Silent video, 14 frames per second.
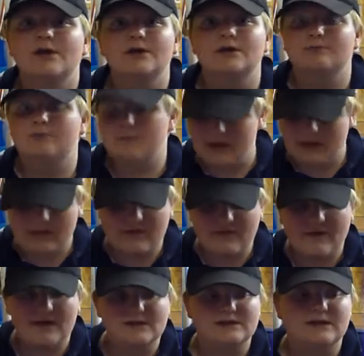Just put
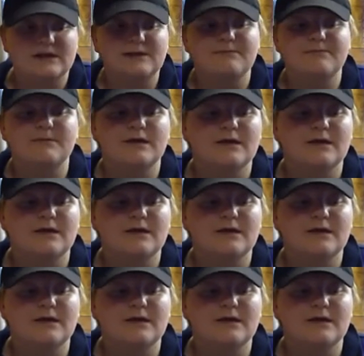BMFA into